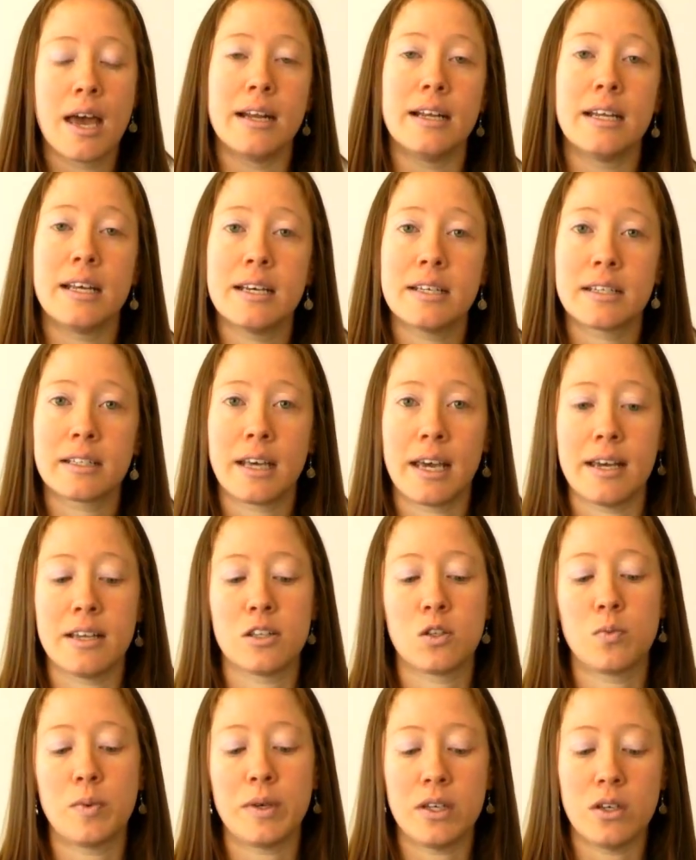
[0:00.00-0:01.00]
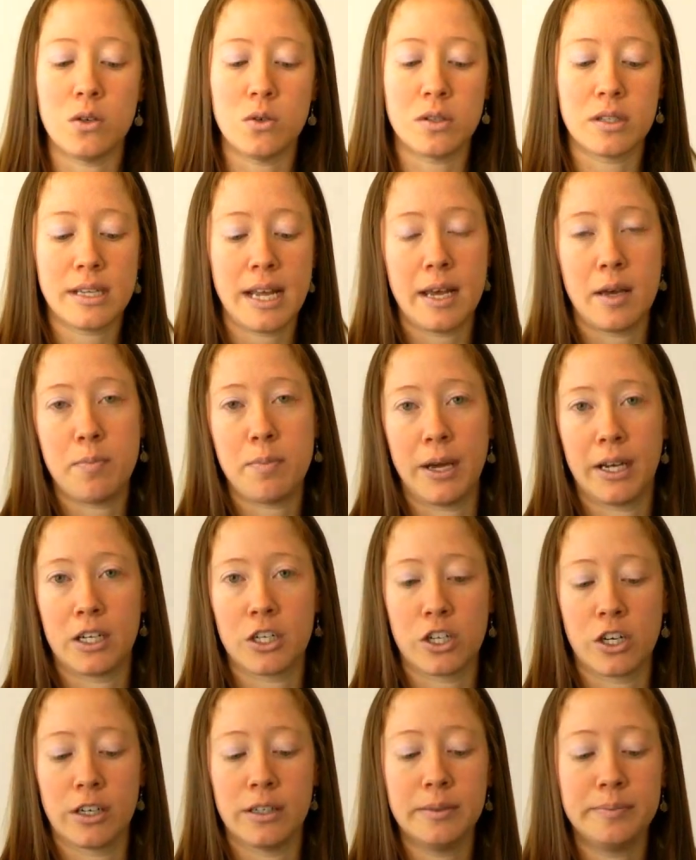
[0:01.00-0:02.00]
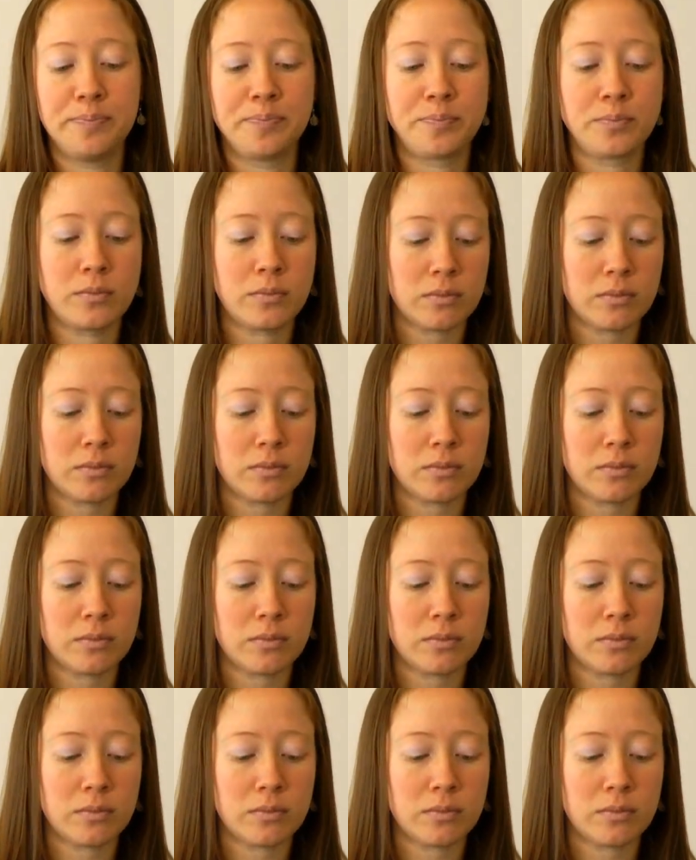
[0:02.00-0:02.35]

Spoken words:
And in his case, we used a picture.